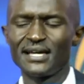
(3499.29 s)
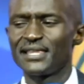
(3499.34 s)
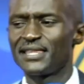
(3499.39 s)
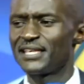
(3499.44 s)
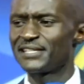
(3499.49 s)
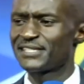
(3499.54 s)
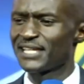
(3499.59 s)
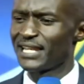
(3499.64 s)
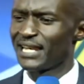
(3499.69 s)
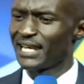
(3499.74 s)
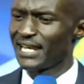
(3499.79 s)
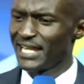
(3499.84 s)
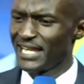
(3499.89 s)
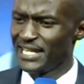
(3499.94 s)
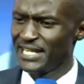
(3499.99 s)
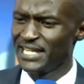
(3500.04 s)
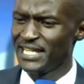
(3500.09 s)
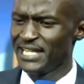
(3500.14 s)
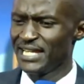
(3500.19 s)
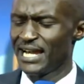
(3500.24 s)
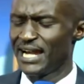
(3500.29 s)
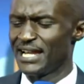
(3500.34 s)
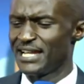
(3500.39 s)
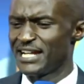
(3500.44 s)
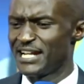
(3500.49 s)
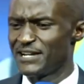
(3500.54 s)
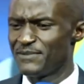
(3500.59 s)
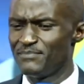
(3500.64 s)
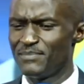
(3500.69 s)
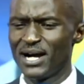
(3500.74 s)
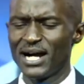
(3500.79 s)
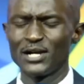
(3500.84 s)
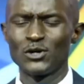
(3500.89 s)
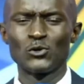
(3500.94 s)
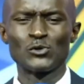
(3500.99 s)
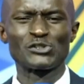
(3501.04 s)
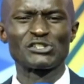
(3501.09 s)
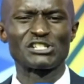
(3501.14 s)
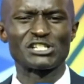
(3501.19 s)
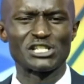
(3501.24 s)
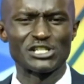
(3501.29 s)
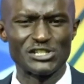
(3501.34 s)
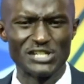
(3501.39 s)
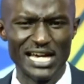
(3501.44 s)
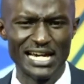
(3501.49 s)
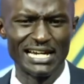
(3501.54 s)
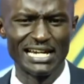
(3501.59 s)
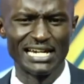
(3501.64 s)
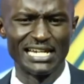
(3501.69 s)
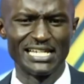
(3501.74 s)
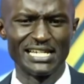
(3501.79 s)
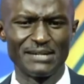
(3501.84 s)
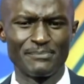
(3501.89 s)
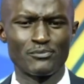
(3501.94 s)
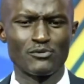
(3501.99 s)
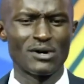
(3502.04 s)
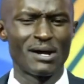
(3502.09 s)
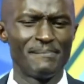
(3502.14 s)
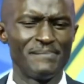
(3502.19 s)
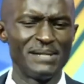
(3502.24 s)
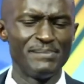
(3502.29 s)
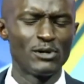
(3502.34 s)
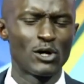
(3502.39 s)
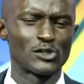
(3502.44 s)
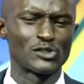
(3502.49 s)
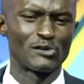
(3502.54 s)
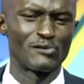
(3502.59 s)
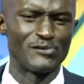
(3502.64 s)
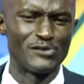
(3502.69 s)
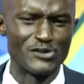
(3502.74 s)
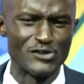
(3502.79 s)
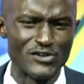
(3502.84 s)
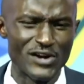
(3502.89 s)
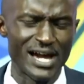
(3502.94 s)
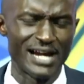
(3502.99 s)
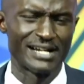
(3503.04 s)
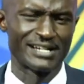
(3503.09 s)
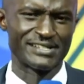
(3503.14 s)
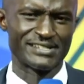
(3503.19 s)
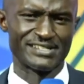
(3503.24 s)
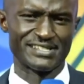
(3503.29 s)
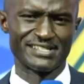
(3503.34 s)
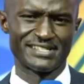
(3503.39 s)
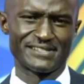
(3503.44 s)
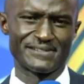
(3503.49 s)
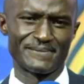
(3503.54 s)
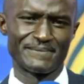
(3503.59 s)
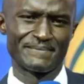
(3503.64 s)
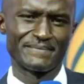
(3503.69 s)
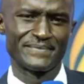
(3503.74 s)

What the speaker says: There's a lady, a young man who's struggling, probably because of drugs.